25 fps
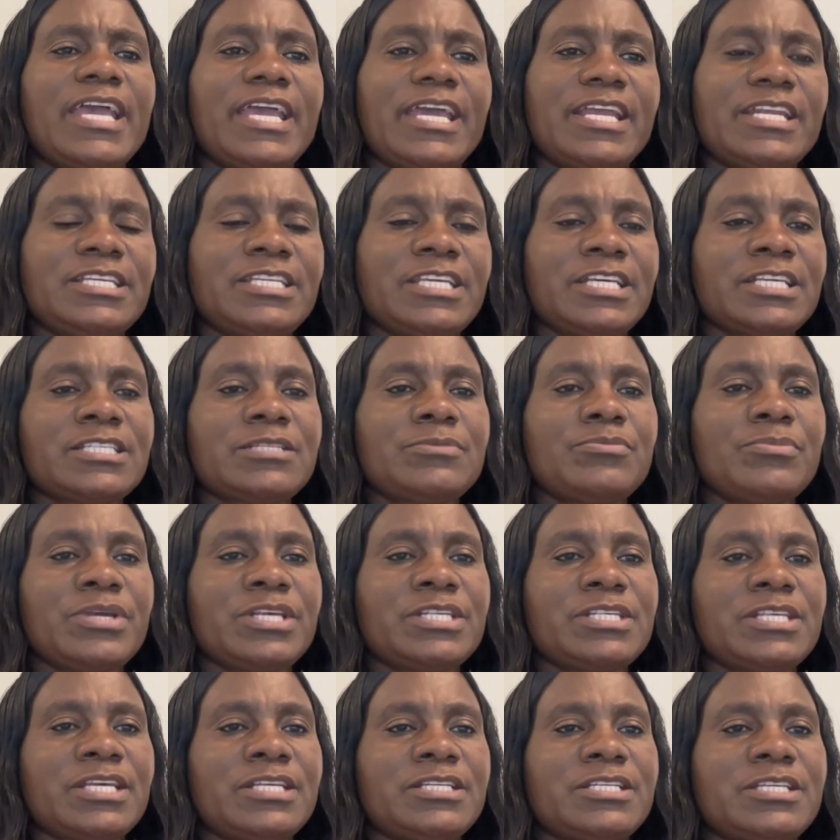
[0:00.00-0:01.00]
and text
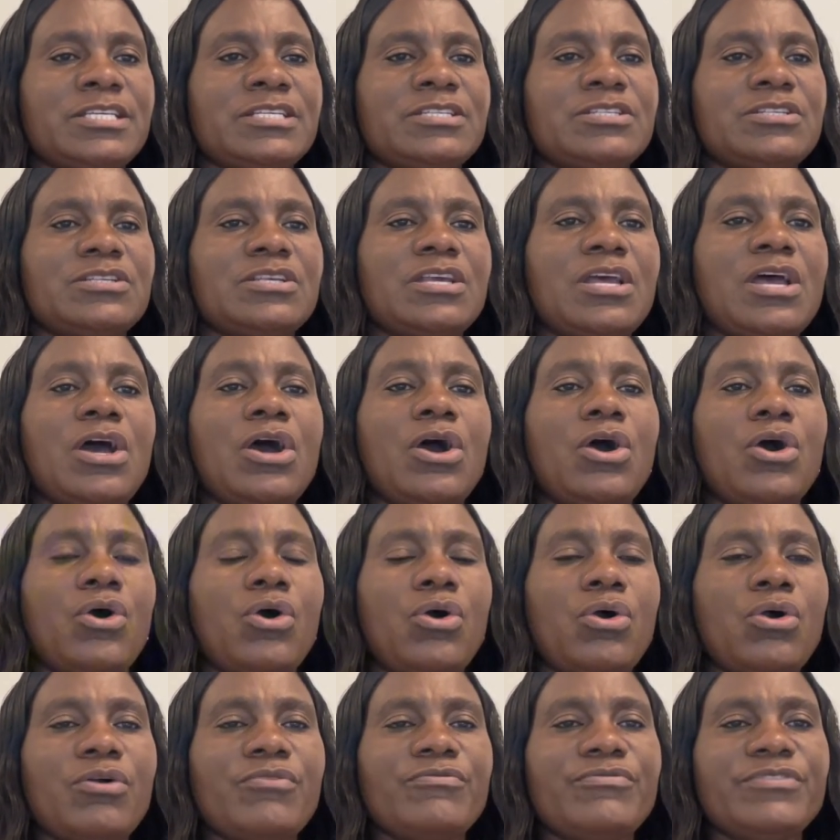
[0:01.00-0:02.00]
messages,
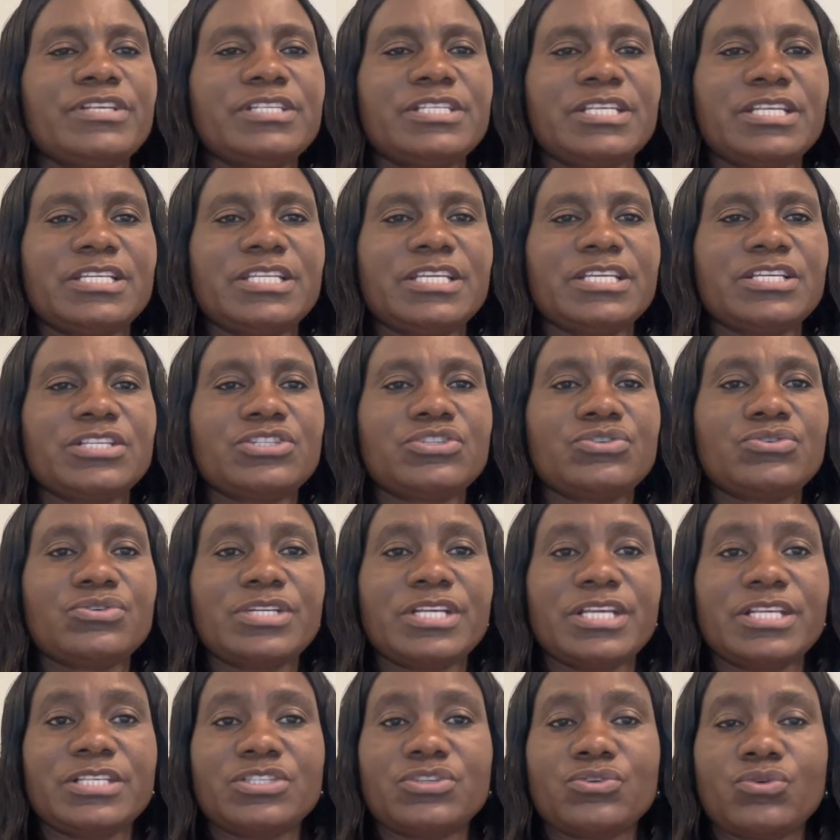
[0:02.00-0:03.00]
or visiting
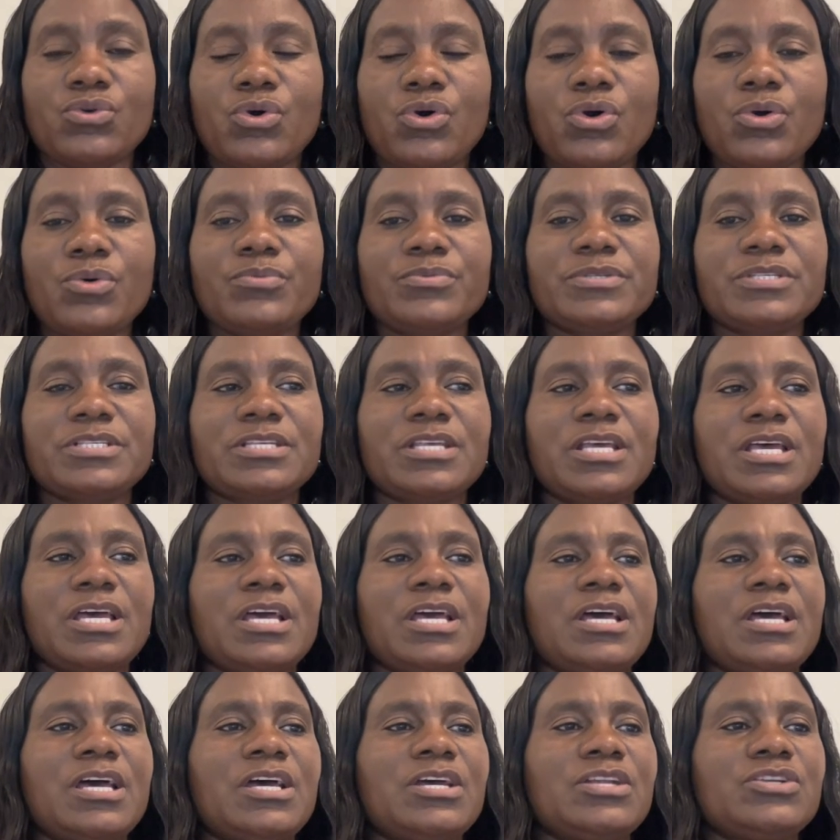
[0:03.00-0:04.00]
students' homes
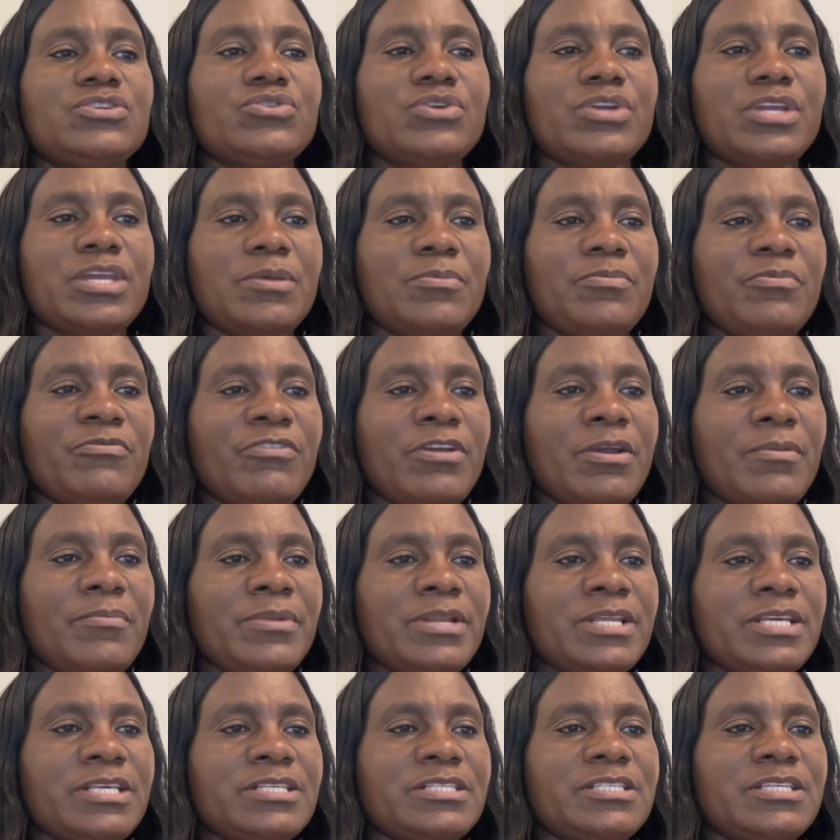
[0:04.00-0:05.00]
to keep
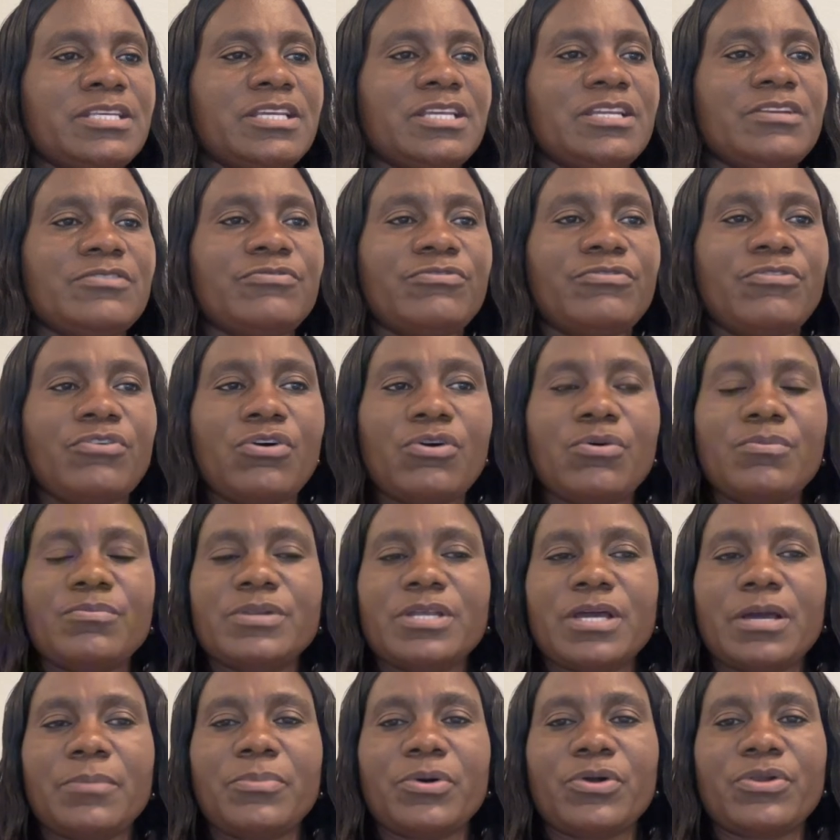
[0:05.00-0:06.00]
families
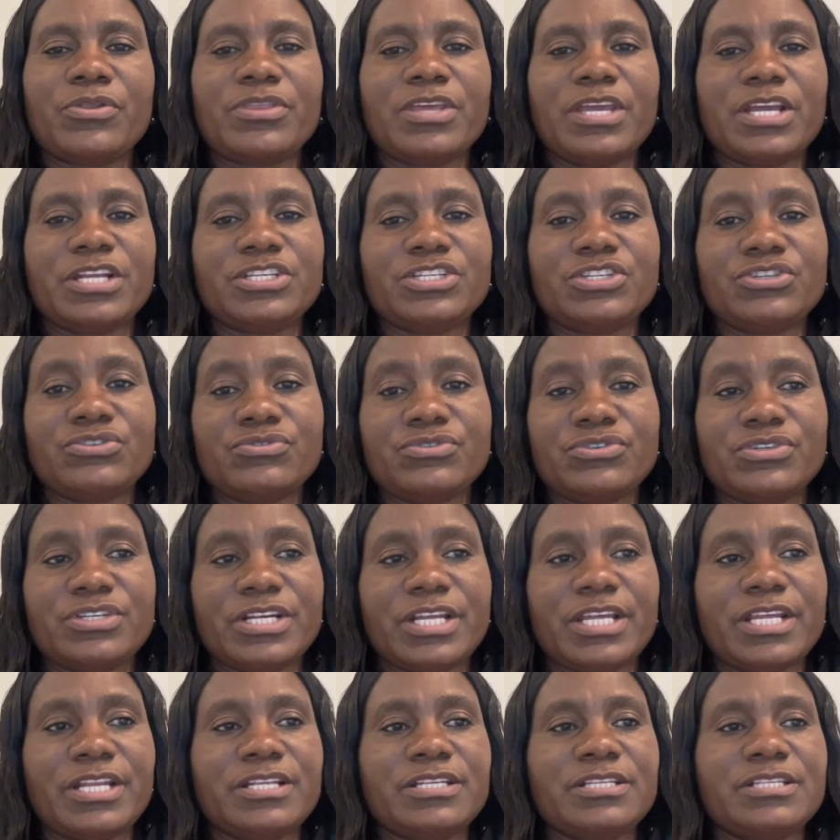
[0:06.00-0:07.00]
informed about their
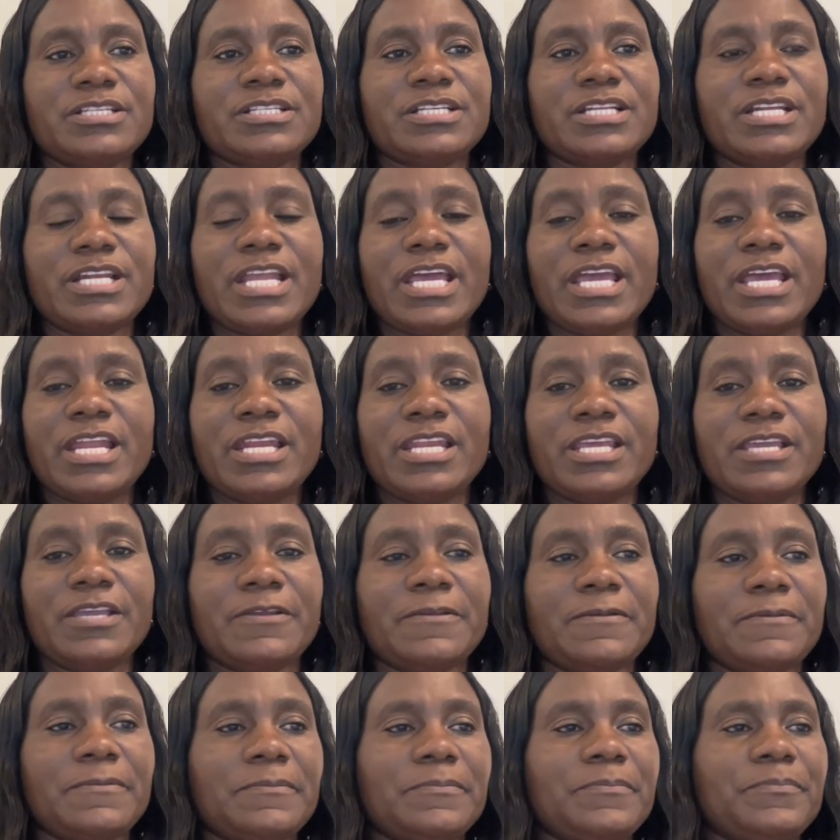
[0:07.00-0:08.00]
children's
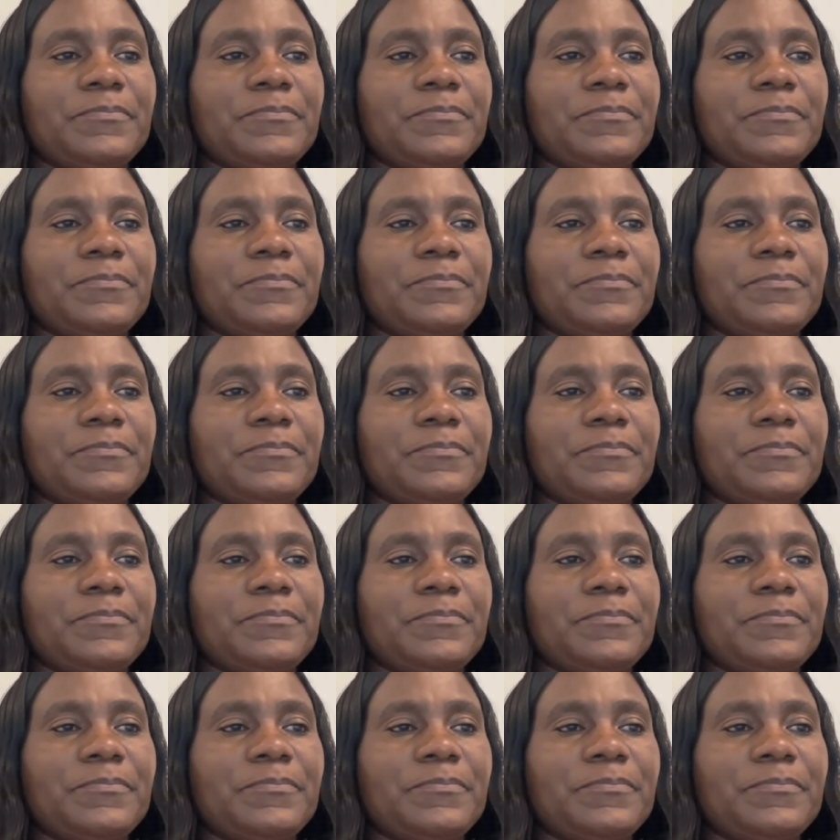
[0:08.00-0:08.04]
learning.